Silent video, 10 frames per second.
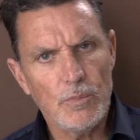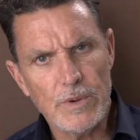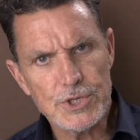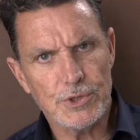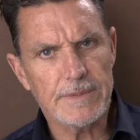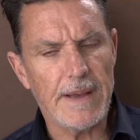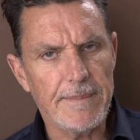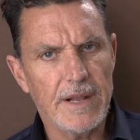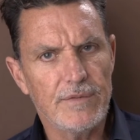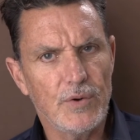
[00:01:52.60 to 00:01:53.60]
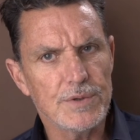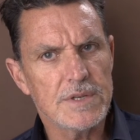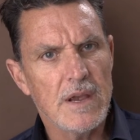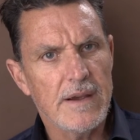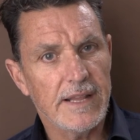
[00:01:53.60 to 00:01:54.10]
we talked about
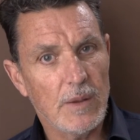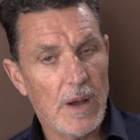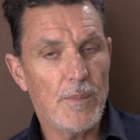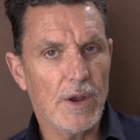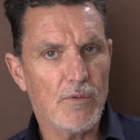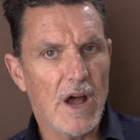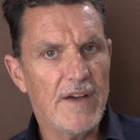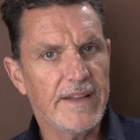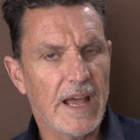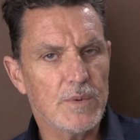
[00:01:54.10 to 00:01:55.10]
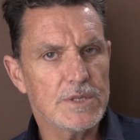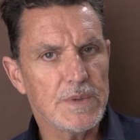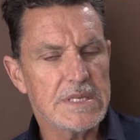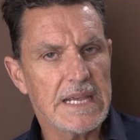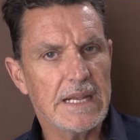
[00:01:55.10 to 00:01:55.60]
metaphors, and the one we arrived at was,
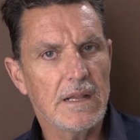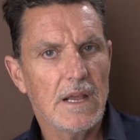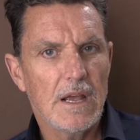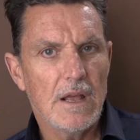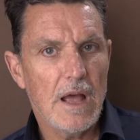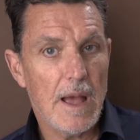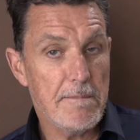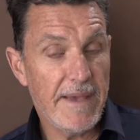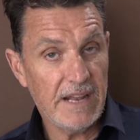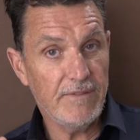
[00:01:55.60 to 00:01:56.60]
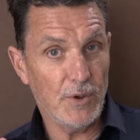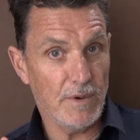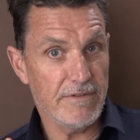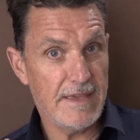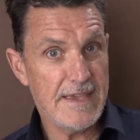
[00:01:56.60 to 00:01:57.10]
we said, many of you
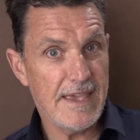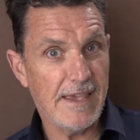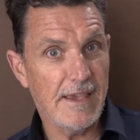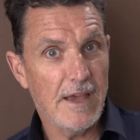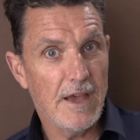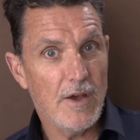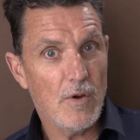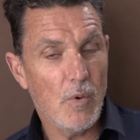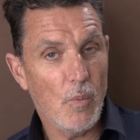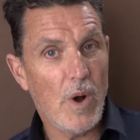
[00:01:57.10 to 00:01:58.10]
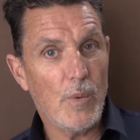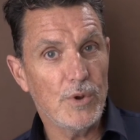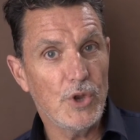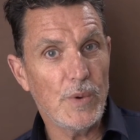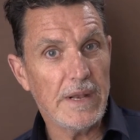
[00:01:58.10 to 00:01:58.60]
are thinking what
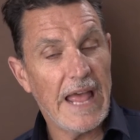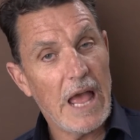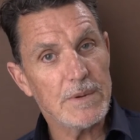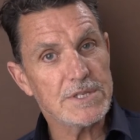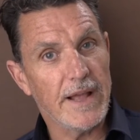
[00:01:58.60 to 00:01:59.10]
we're doing now is